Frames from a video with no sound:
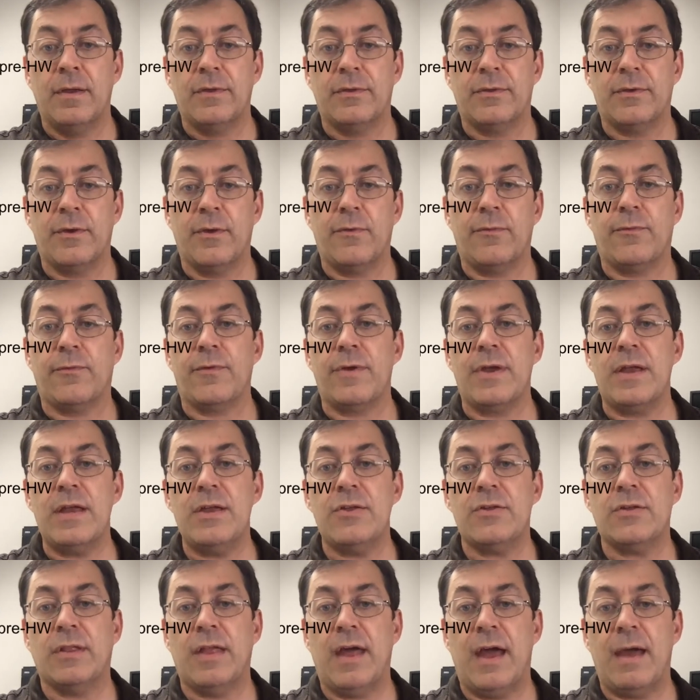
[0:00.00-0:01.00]
So for
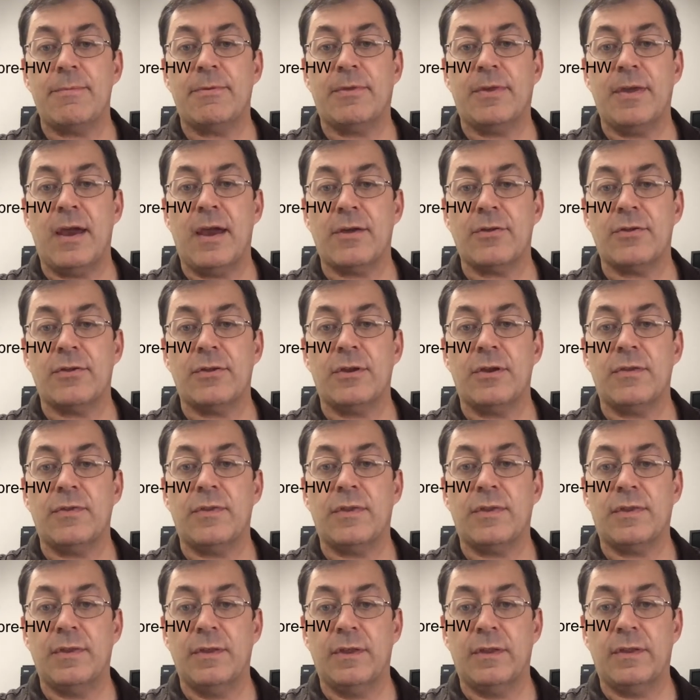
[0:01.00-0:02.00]
each lab section in
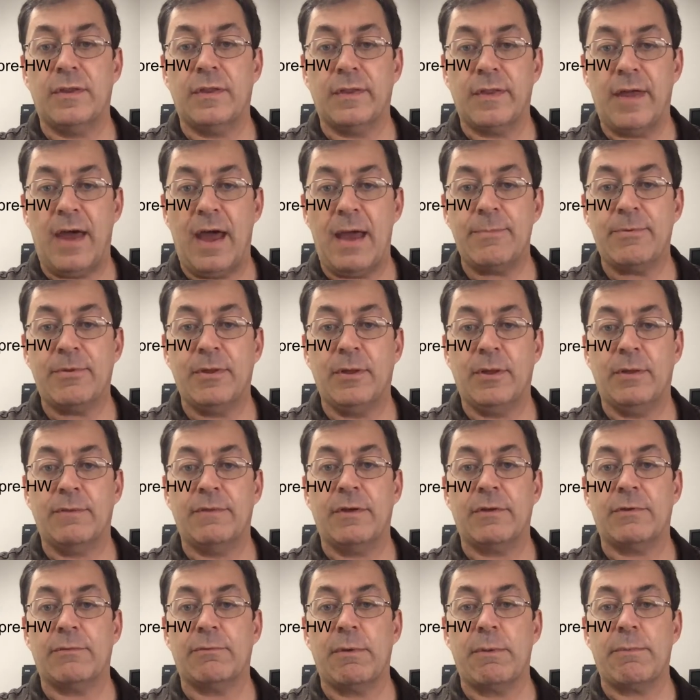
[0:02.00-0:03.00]
the lab syllabus,